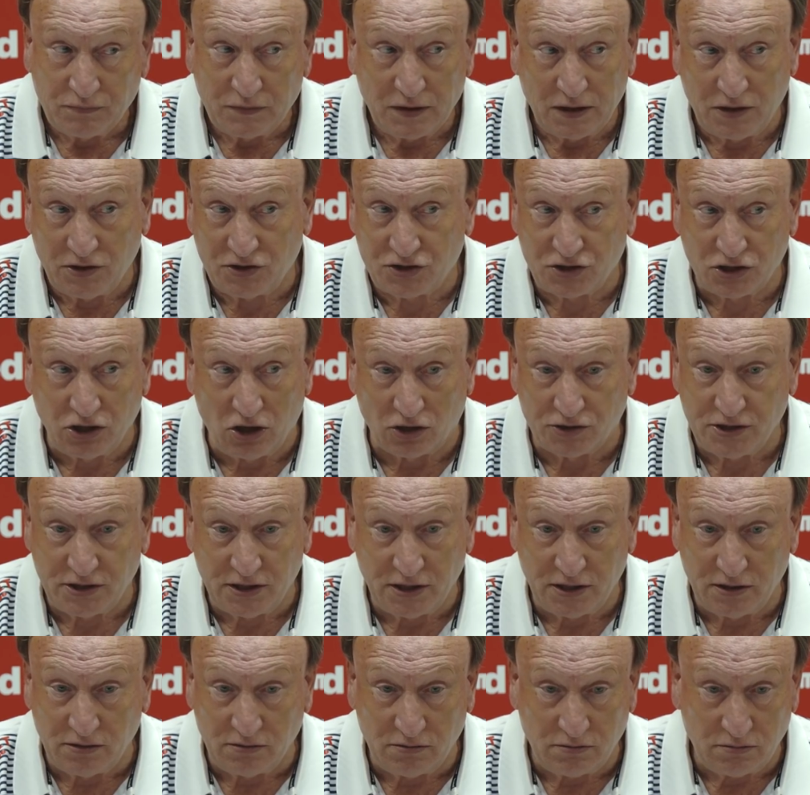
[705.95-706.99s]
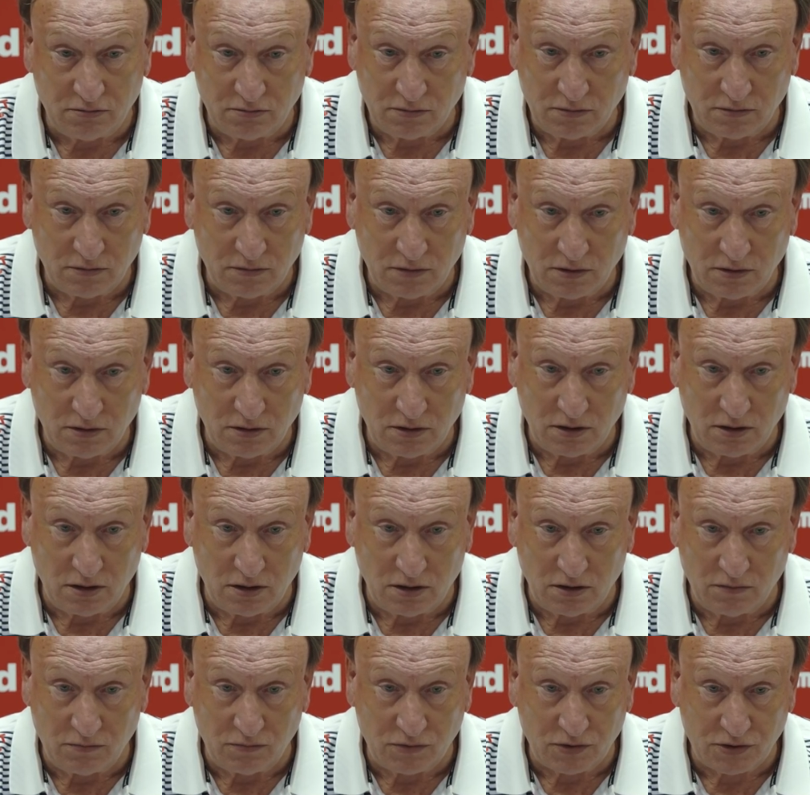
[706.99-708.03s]
he slotted in
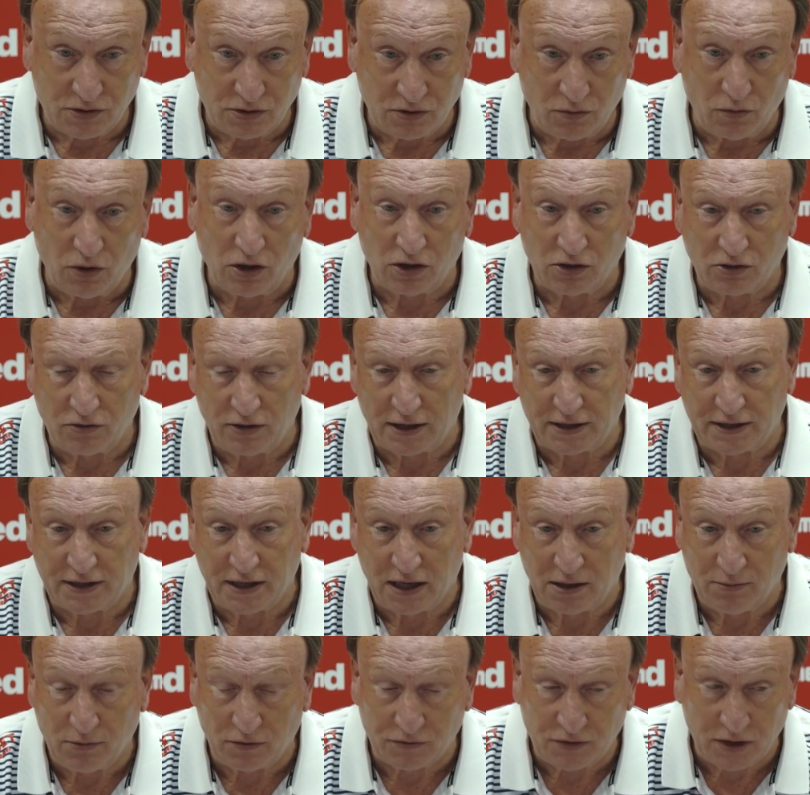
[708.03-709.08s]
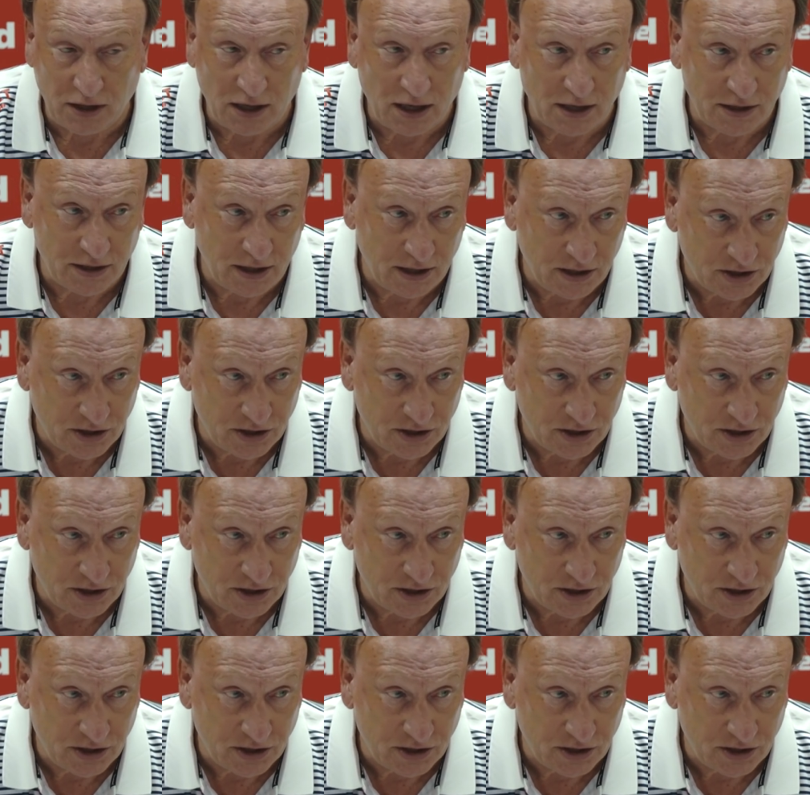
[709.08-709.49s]
um, well, Grant came off, didn't I?